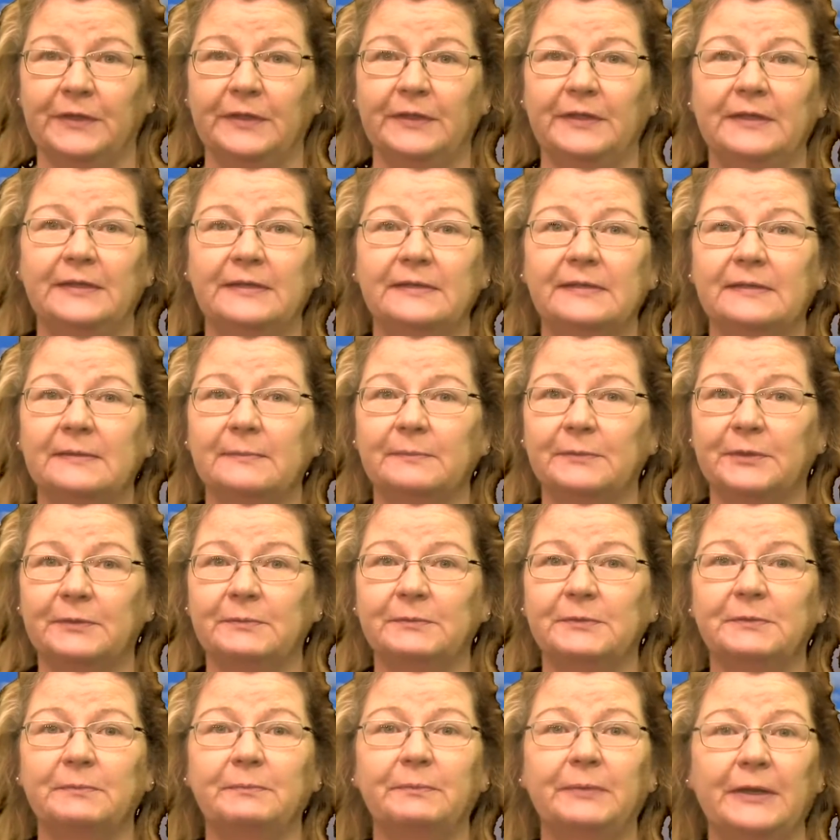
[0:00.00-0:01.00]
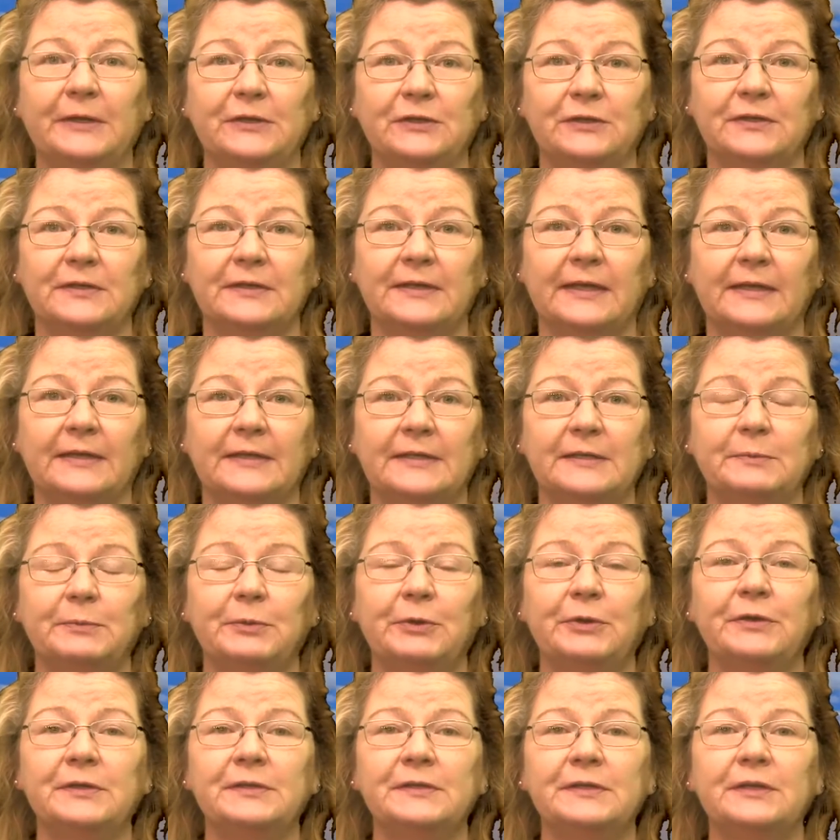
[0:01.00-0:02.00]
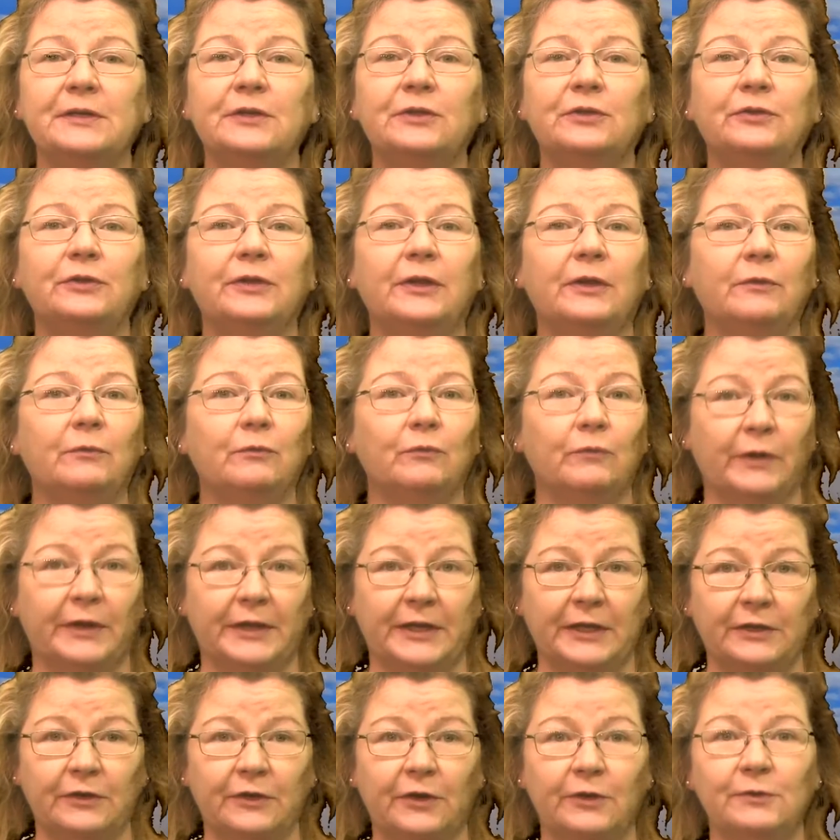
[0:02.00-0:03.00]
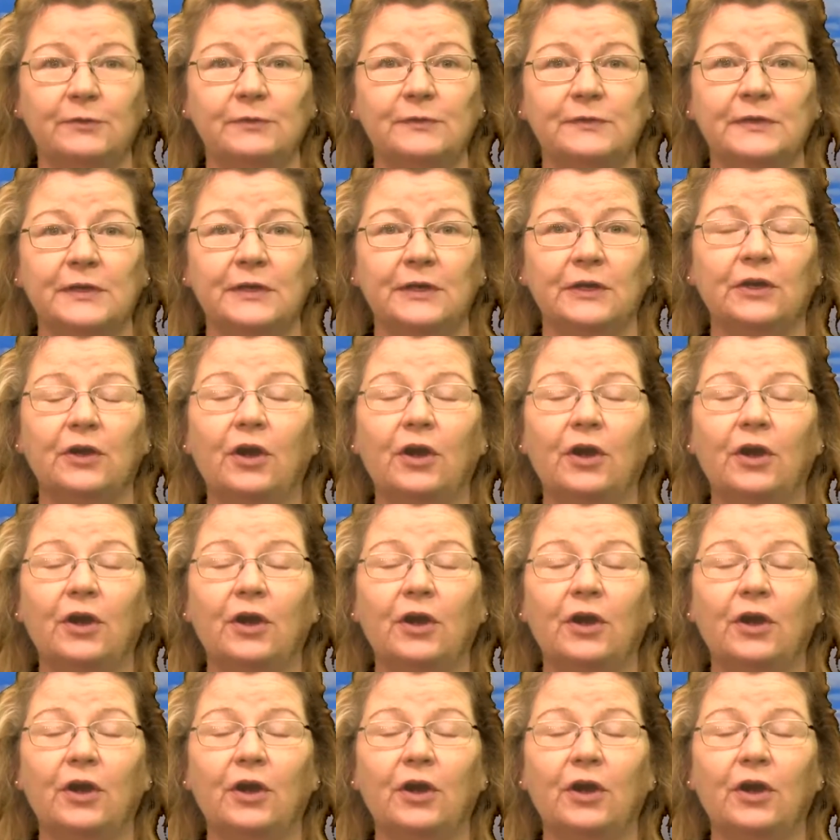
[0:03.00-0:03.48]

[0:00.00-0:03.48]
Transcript: The symptoms patients can experience include a running nose,